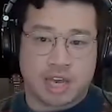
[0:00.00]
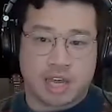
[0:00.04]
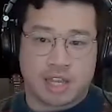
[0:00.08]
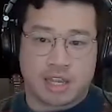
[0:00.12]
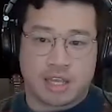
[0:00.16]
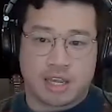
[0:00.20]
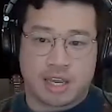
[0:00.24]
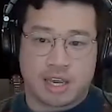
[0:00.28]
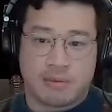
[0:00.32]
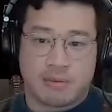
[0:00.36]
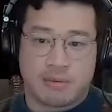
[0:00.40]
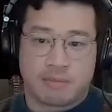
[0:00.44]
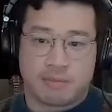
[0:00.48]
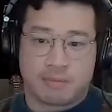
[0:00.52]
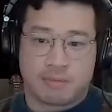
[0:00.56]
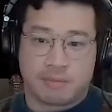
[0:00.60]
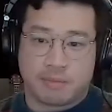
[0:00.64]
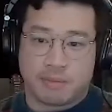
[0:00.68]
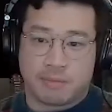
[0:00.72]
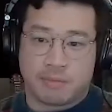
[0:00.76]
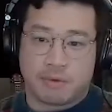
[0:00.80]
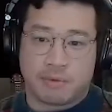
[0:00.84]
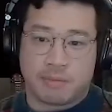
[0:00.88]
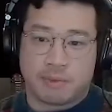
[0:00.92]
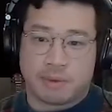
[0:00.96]
I think I
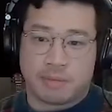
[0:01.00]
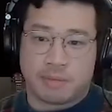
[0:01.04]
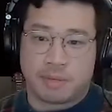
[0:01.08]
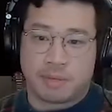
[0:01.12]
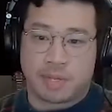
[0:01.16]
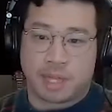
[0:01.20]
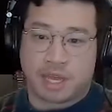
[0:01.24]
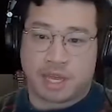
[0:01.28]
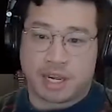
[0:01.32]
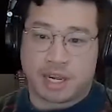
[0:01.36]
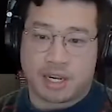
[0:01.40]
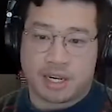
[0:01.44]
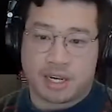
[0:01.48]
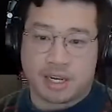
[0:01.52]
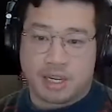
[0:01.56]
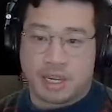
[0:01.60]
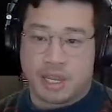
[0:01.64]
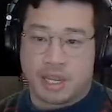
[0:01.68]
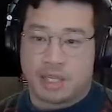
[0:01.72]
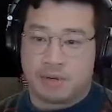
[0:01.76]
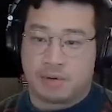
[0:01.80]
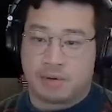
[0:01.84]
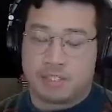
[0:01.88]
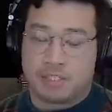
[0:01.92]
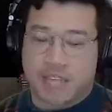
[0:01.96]
remember that,
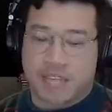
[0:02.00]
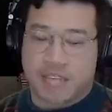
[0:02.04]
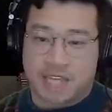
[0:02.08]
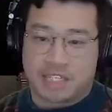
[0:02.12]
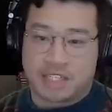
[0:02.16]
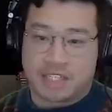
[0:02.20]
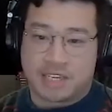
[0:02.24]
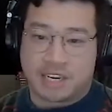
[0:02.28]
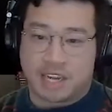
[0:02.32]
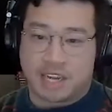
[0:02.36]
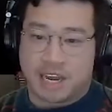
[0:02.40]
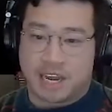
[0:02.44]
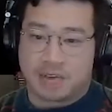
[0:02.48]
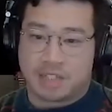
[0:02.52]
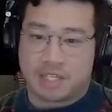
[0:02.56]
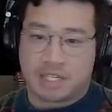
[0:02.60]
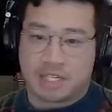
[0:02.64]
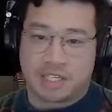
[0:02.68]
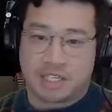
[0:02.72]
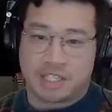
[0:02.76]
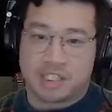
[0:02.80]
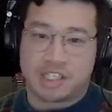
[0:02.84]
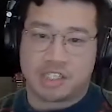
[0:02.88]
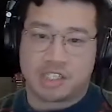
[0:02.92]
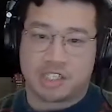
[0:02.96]
and they were dancing, and I was like,
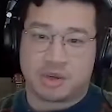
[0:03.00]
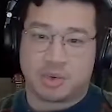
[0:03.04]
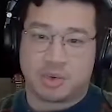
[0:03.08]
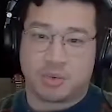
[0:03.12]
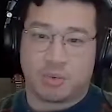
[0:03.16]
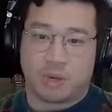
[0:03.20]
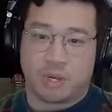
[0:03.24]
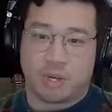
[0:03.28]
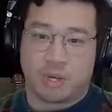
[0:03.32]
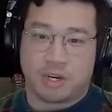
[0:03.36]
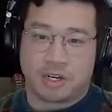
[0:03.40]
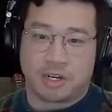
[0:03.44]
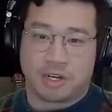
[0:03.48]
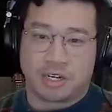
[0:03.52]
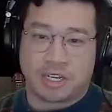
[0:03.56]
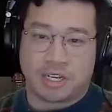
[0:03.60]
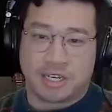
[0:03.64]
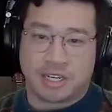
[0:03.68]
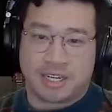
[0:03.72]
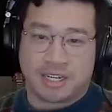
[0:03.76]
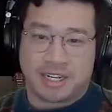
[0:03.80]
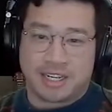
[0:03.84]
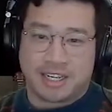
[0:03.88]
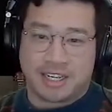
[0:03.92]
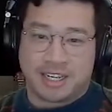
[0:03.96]
"This is so weird,
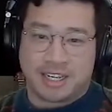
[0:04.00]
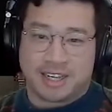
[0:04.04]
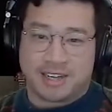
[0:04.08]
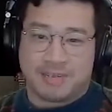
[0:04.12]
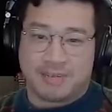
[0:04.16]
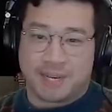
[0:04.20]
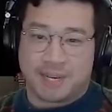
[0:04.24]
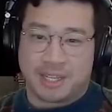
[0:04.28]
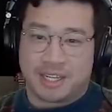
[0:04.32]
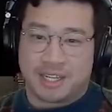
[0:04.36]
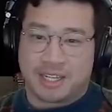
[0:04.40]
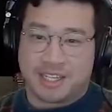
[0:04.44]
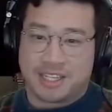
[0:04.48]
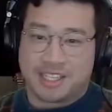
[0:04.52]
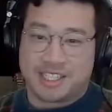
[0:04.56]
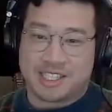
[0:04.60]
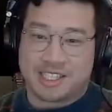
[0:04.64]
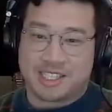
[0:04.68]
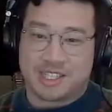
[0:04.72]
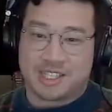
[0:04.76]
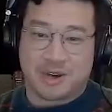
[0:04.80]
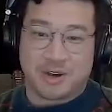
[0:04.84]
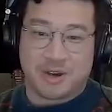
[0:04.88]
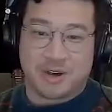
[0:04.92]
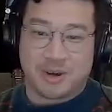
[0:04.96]
but this is
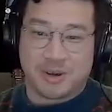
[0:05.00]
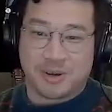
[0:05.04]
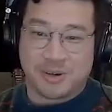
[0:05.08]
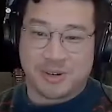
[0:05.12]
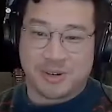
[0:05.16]
so cool."